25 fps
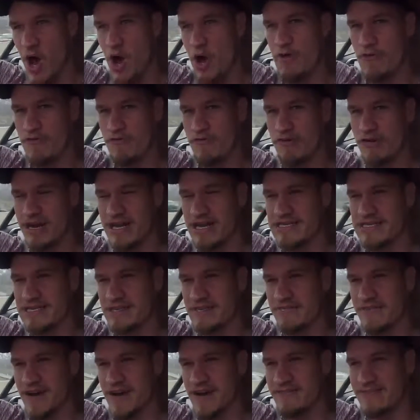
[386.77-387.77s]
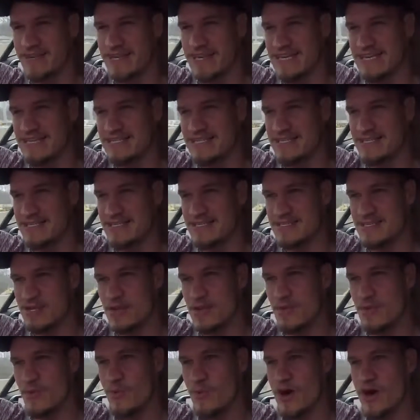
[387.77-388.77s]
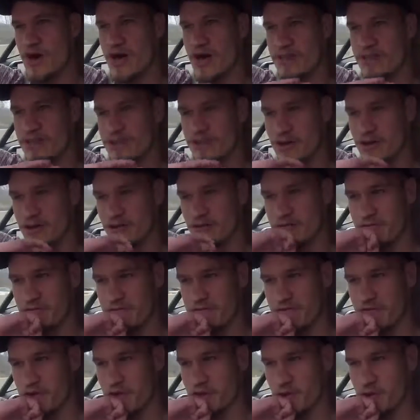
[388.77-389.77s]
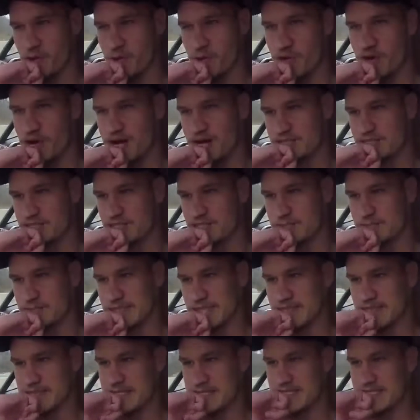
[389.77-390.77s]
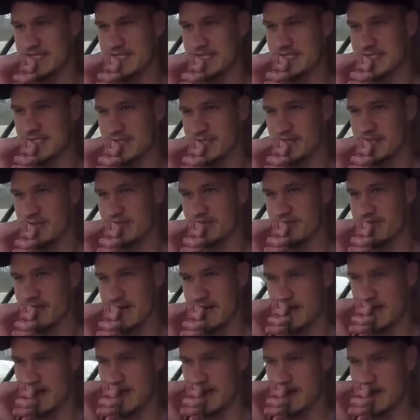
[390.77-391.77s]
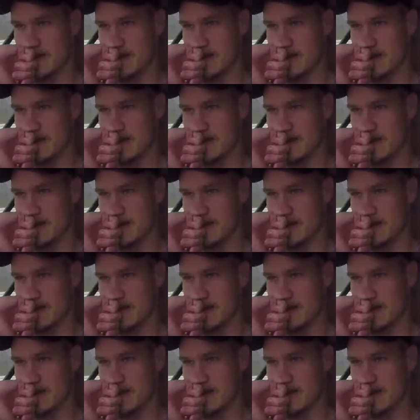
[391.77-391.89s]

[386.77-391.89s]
over 85 litres worth of fuel. Oh, it's dropped down to 603.